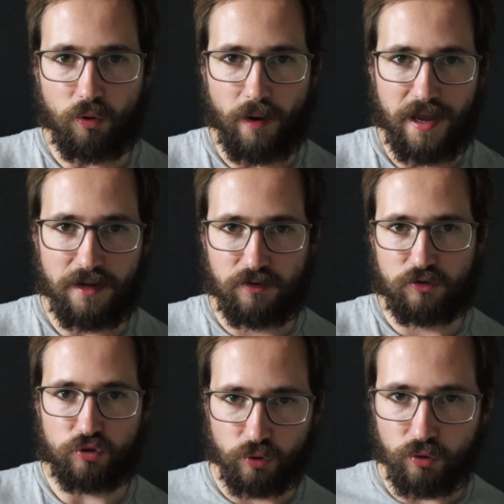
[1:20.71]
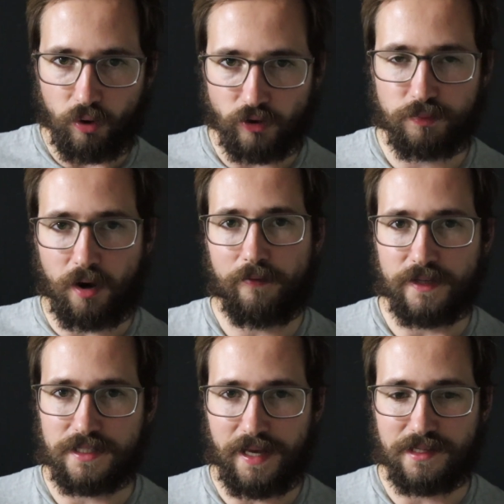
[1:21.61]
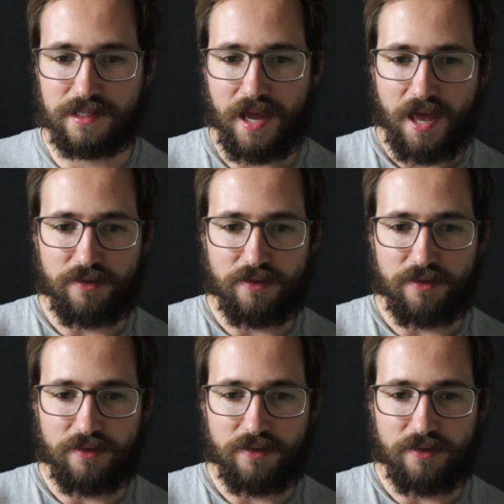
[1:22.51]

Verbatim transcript: a true gross profit sense,